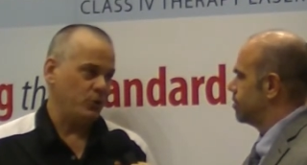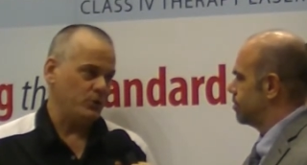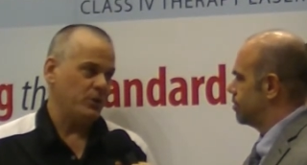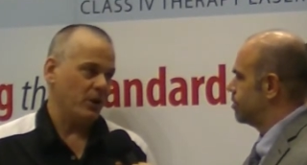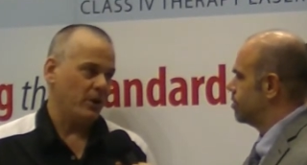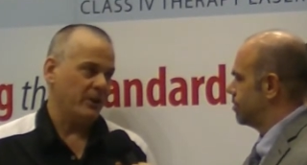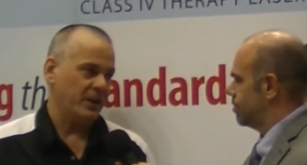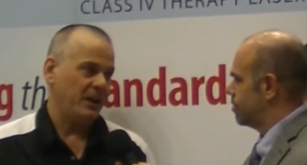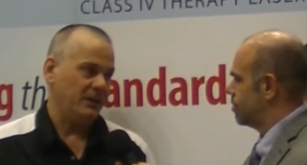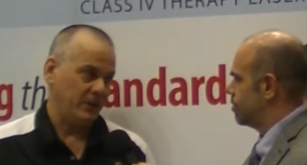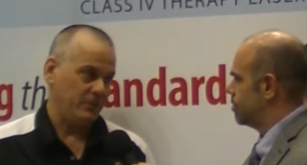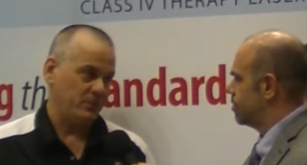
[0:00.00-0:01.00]
Speaker 1: using our
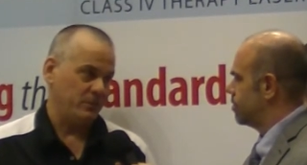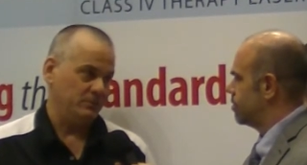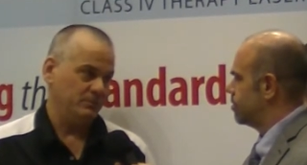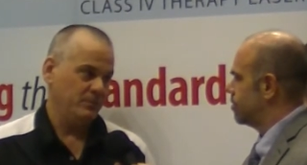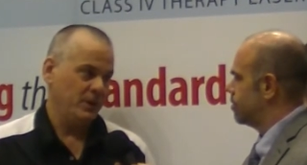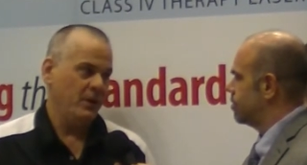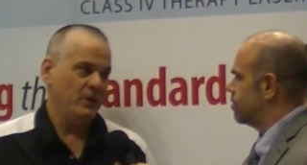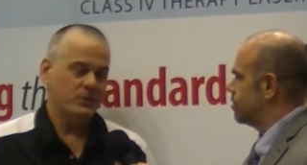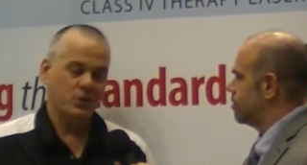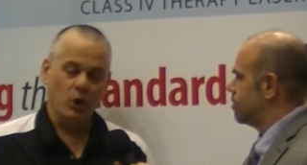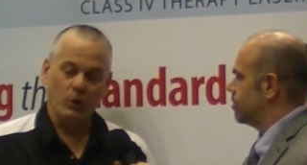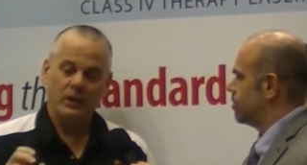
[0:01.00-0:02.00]
K-Laser.
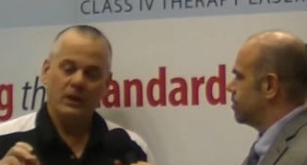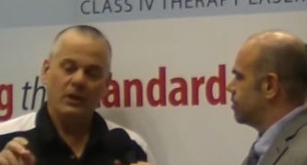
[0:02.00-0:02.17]
So